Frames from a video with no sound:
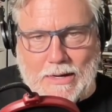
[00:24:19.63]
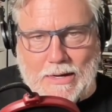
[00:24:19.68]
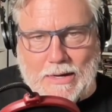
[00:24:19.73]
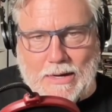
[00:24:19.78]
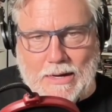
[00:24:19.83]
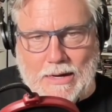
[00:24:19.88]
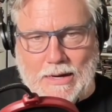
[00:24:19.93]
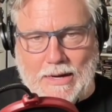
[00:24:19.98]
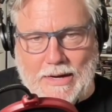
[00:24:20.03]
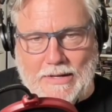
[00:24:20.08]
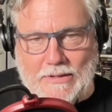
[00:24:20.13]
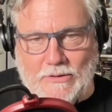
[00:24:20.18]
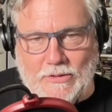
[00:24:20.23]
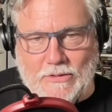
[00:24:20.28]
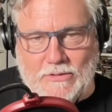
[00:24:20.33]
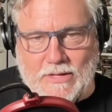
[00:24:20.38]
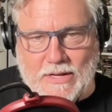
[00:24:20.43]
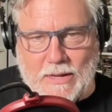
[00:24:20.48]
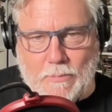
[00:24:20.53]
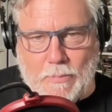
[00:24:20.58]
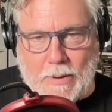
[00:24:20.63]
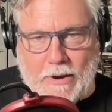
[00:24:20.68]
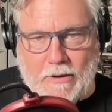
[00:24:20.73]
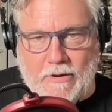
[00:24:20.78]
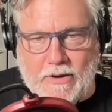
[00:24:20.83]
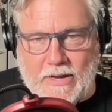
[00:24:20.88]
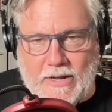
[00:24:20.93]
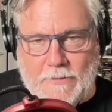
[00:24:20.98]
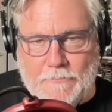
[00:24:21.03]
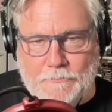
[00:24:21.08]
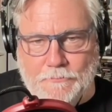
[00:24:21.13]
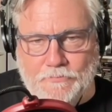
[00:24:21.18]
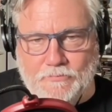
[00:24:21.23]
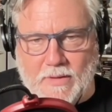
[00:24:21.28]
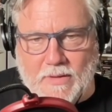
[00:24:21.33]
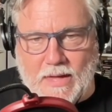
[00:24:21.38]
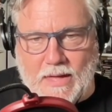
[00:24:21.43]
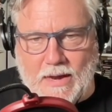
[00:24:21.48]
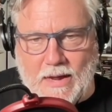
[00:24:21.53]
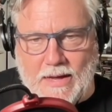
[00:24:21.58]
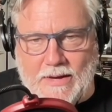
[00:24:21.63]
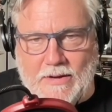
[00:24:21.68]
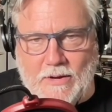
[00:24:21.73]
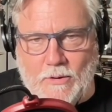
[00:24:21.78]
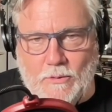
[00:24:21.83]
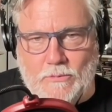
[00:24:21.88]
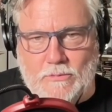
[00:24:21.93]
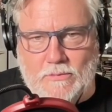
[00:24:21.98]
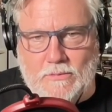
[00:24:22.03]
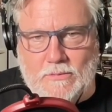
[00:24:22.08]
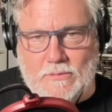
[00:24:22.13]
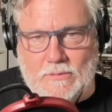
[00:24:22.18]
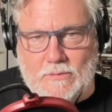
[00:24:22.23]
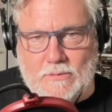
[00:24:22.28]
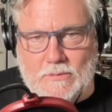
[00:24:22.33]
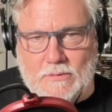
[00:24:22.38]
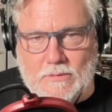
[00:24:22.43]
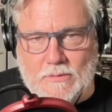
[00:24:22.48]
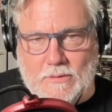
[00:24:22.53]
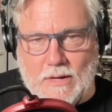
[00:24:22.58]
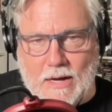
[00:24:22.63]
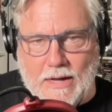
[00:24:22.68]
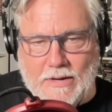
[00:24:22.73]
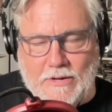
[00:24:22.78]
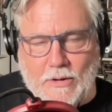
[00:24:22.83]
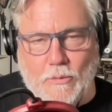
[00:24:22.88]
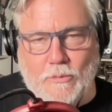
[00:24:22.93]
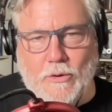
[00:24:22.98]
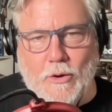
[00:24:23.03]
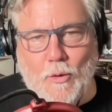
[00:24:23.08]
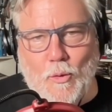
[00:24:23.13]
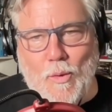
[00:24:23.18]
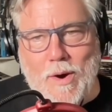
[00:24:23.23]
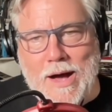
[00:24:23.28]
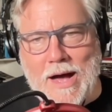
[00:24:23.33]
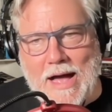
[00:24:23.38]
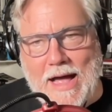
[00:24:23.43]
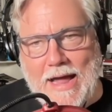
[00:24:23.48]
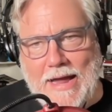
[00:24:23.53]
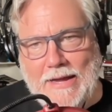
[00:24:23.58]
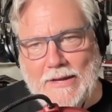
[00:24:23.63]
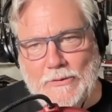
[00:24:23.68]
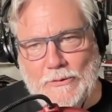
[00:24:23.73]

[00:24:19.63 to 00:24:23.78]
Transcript: It looks like a parody, and I don't know why.